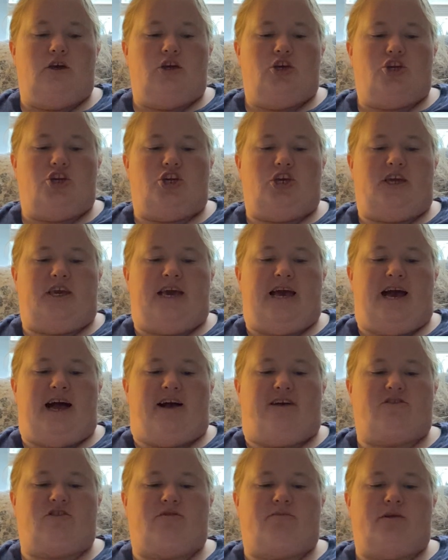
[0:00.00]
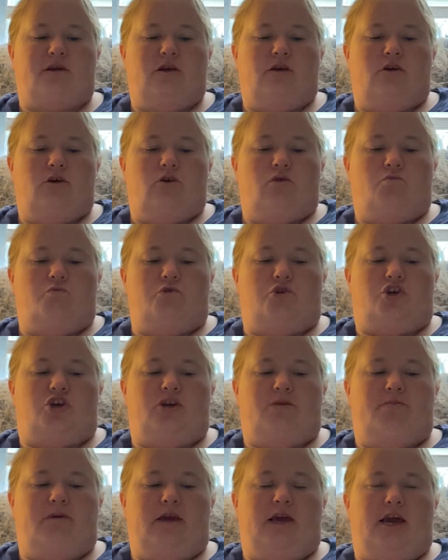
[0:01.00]
She gasped would
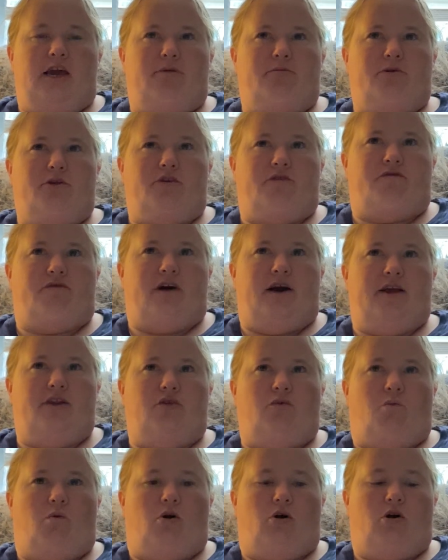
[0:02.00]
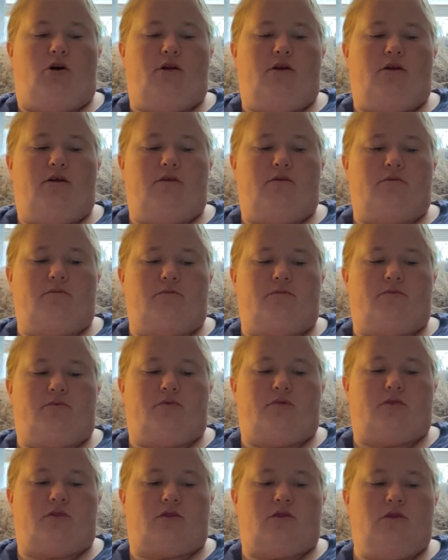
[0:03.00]
she be able to find the wand?
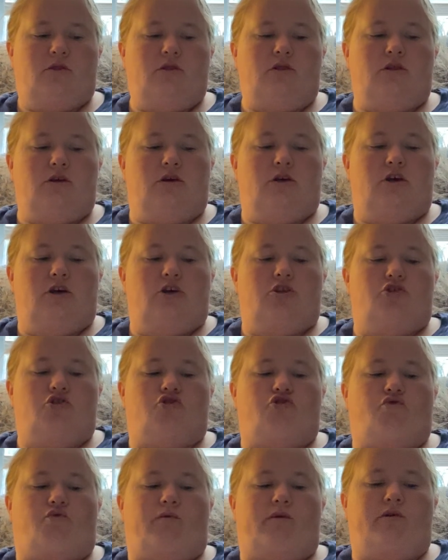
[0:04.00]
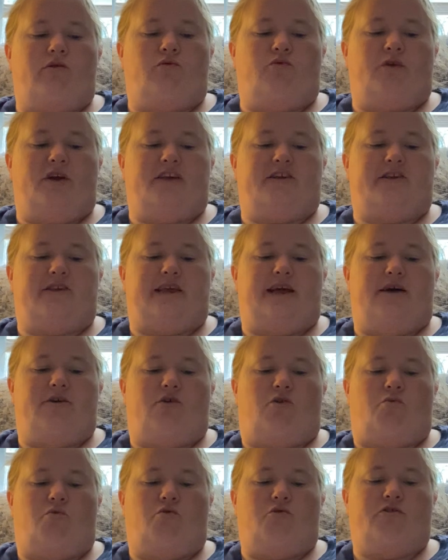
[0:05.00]
The squirrel raced down
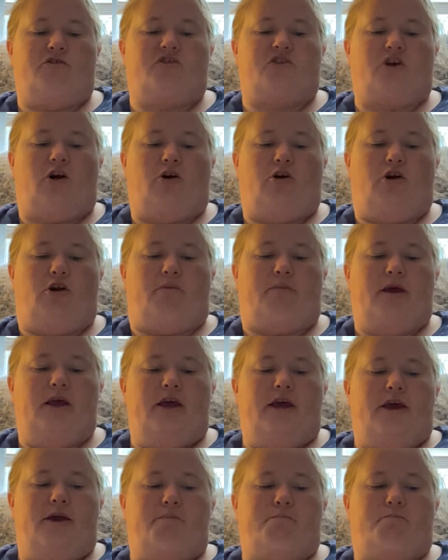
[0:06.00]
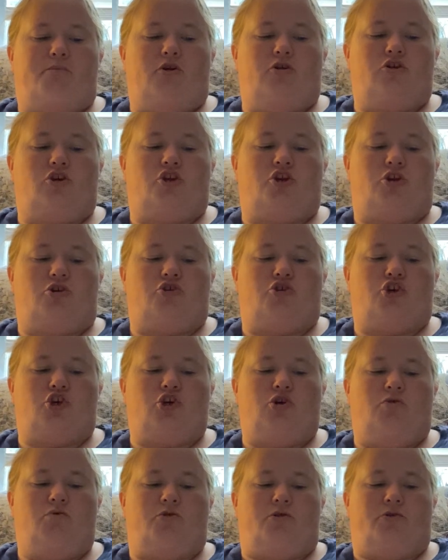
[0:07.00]
Aurora's arm and perched on her
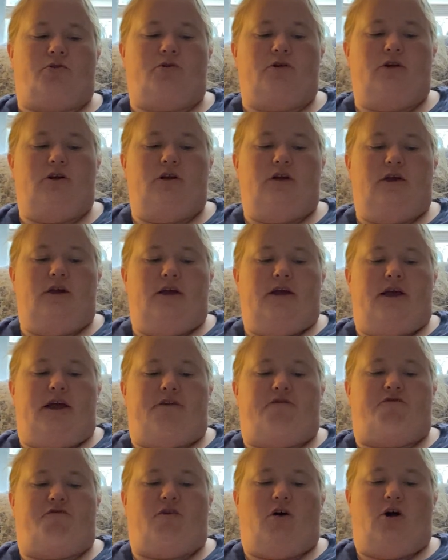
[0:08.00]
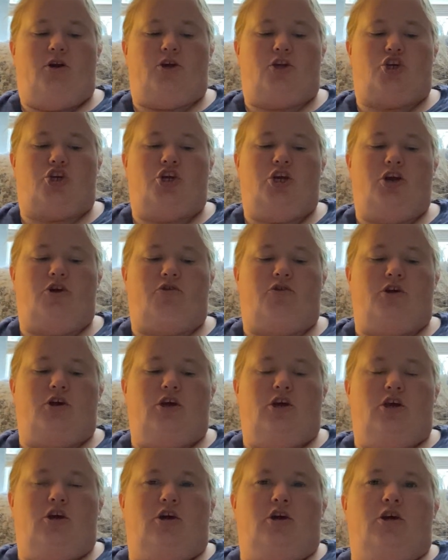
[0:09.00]
shoulder, and Fauna cheered.
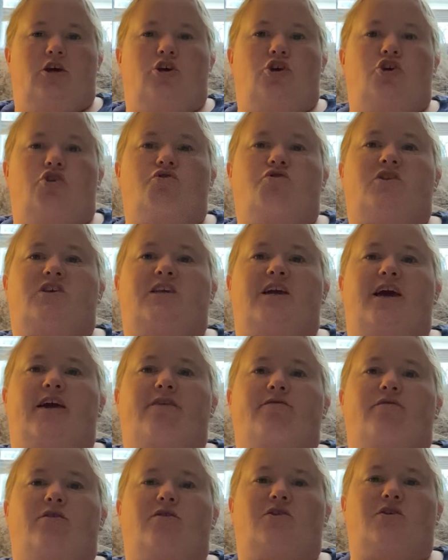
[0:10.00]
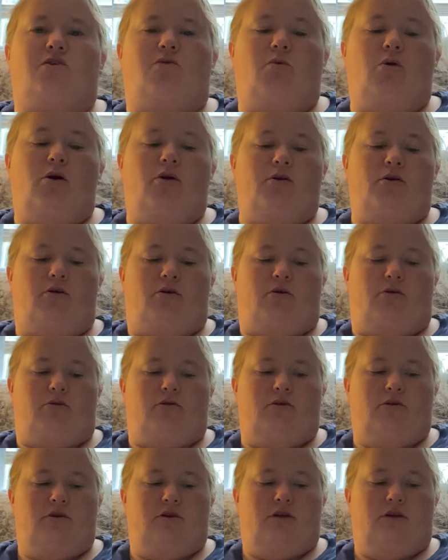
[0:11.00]
You saved the squirrel!
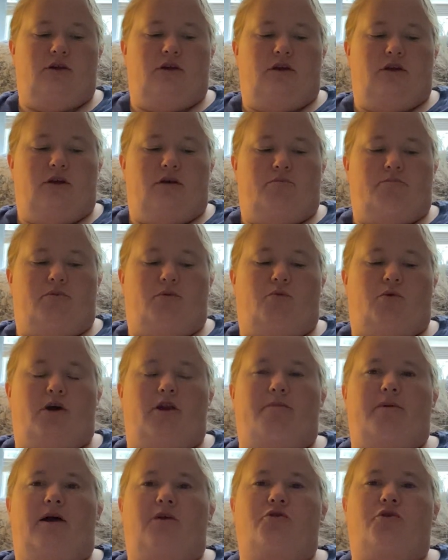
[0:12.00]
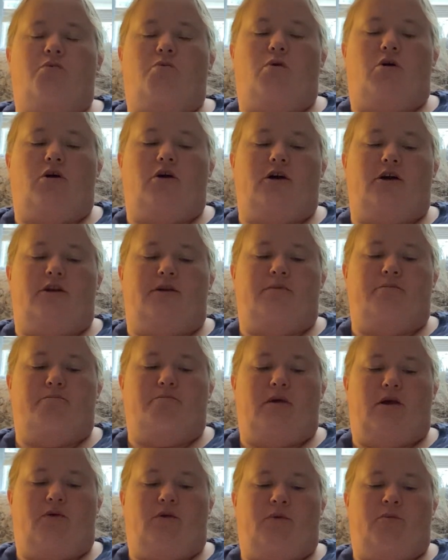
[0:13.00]
But what about the wand?
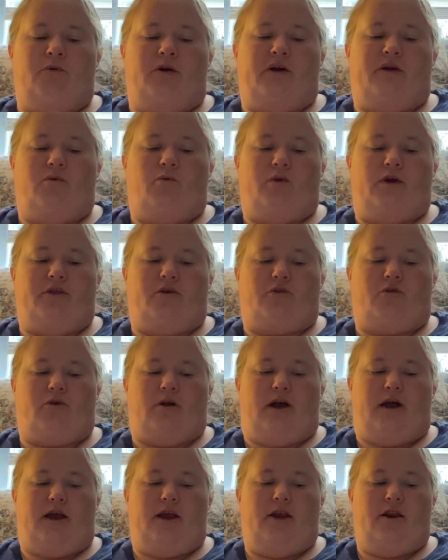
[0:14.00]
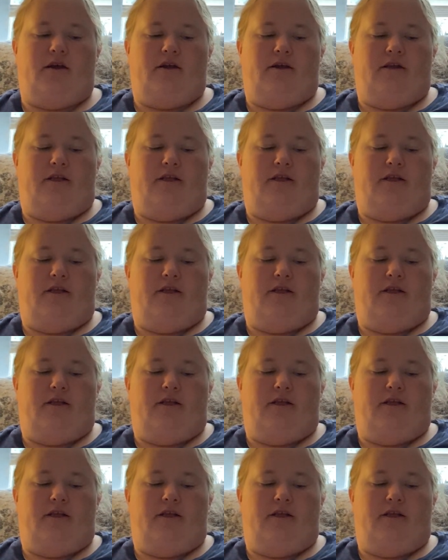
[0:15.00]
Merryweather cried.